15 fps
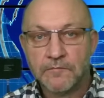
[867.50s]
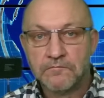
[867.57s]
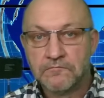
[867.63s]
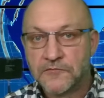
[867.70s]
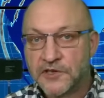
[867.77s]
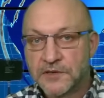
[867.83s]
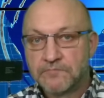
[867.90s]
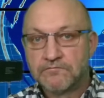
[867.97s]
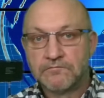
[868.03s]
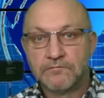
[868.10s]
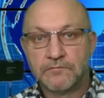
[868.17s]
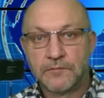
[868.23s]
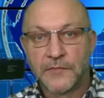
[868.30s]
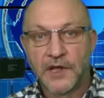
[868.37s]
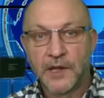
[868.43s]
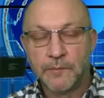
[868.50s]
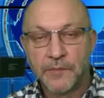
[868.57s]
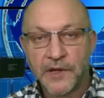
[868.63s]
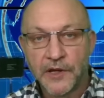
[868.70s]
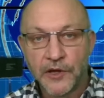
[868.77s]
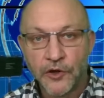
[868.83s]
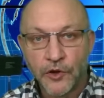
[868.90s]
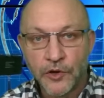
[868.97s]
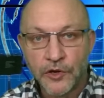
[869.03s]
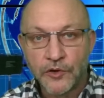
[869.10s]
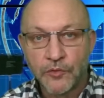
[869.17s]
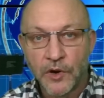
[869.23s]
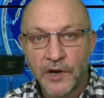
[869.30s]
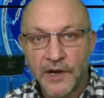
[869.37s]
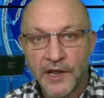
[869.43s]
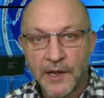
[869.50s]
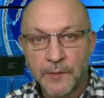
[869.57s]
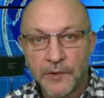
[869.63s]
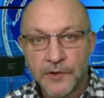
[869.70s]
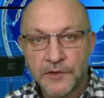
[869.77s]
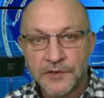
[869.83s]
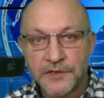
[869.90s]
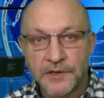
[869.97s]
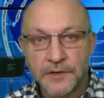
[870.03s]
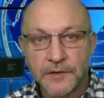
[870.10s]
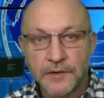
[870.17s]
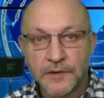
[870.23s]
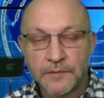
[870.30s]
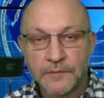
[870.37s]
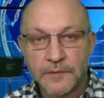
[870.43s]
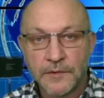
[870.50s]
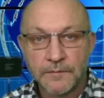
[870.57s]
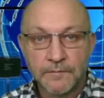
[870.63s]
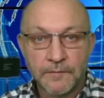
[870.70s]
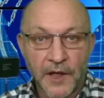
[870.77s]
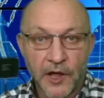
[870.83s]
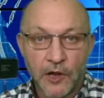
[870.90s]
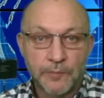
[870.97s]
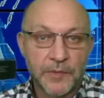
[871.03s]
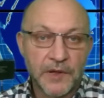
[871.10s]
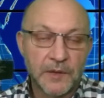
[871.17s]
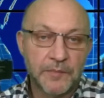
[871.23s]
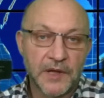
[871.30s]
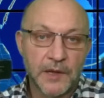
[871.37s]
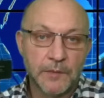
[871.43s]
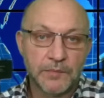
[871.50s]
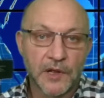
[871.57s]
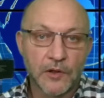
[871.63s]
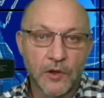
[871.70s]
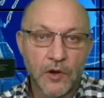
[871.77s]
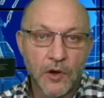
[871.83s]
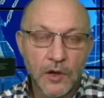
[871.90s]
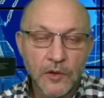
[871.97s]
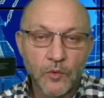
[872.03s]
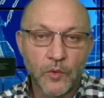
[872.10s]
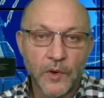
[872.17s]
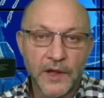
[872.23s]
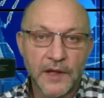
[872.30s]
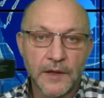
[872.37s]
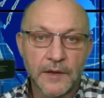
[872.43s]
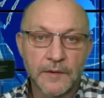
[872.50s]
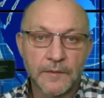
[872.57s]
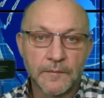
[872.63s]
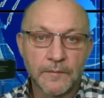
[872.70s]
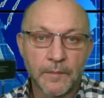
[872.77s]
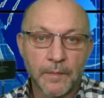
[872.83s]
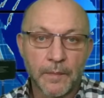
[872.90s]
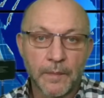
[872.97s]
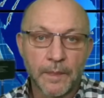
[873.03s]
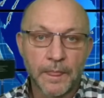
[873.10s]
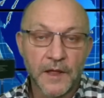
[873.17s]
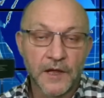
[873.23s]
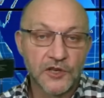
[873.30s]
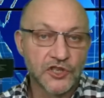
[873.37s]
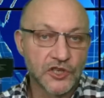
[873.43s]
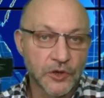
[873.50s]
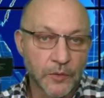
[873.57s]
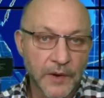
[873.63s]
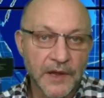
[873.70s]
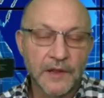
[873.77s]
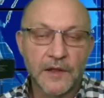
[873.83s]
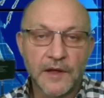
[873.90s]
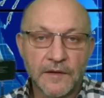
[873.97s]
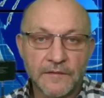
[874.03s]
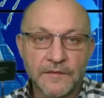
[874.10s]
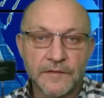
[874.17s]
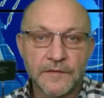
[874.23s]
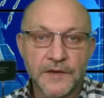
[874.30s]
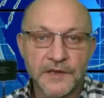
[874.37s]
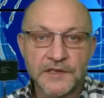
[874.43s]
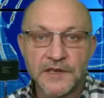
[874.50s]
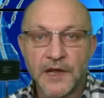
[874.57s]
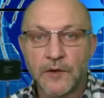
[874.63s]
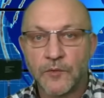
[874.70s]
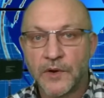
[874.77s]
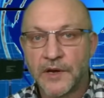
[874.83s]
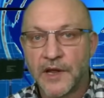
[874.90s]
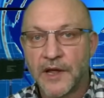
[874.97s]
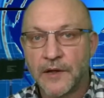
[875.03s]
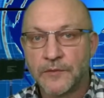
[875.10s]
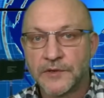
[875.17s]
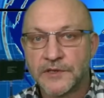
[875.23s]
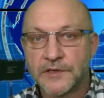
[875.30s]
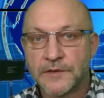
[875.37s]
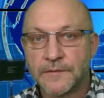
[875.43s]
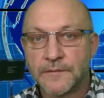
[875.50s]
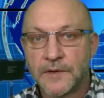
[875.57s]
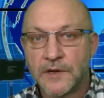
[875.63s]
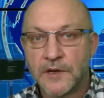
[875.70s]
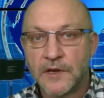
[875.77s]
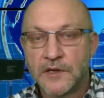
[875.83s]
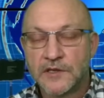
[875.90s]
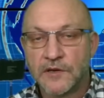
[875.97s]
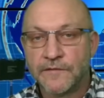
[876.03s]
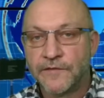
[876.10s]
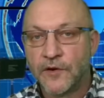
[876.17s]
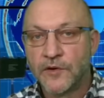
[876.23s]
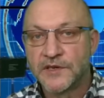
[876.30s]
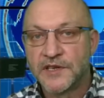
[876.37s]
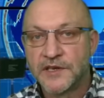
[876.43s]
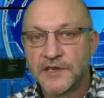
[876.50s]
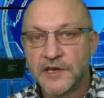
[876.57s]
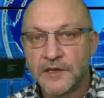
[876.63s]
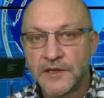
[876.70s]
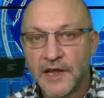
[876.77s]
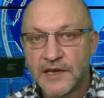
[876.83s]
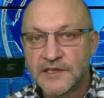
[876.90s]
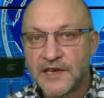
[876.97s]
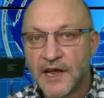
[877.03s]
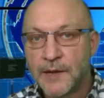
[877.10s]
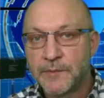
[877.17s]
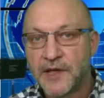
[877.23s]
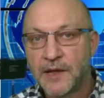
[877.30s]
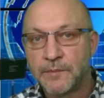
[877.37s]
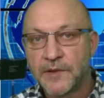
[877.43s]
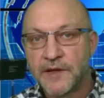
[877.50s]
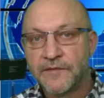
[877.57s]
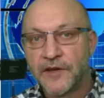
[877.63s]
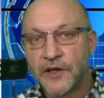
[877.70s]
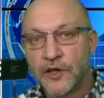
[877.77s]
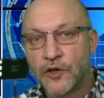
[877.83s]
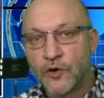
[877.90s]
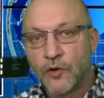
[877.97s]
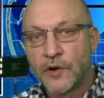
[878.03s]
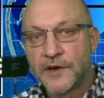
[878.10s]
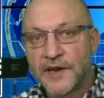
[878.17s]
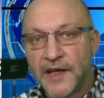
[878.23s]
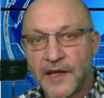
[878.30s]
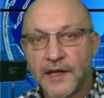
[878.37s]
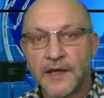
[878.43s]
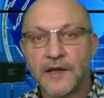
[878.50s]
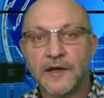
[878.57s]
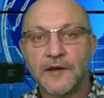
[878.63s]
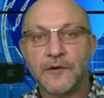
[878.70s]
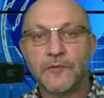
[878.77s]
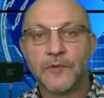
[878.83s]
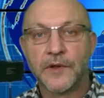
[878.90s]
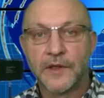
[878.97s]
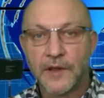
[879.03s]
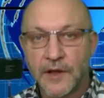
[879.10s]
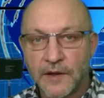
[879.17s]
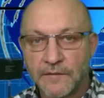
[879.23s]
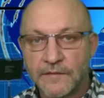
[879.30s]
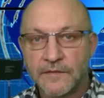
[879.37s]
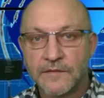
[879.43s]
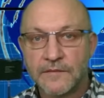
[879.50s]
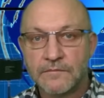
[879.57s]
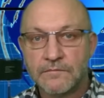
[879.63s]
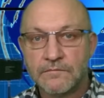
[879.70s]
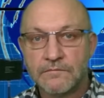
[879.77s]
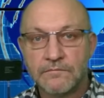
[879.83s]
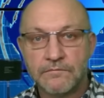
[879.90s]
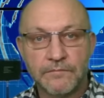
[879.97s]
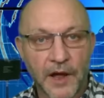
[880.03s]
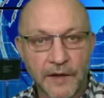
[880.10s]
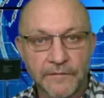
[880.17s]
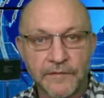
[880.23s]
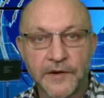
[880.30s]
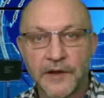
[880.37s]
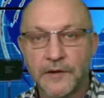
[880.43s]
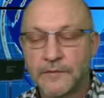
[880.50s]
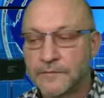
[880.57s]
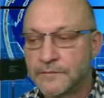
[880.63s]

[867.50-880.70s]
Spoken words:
Just keep being good to our neighbors and helping people along the way and showing love. Isn't that what counts? So folks, until next time, keep living your day with love. Bye for now.